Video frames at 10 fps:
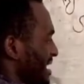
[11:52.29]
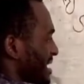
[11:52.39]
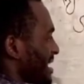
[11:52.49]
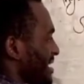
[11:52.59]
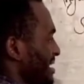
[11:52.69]

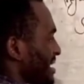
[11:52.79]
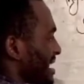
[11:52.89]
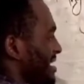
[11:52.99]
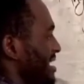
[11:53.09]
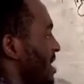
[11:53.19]
that
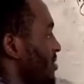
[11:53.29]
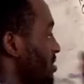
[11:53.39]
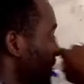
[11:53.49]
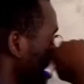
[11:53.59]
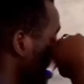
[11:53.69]
turns out
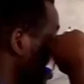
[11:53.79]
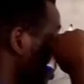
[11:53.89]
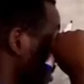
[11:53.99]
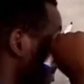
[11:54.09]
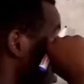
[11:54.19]
to
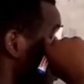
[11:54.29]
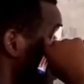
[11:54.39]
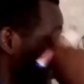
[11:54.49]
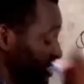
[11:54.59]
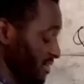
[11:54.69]
be
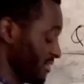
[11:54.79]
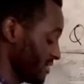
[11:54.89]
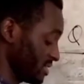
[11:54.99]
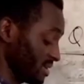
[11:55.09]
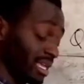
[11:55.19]
positive.
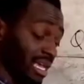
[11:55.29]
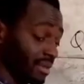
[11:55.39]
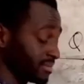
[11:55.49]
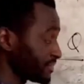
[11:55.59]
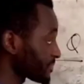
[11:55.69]
Okay.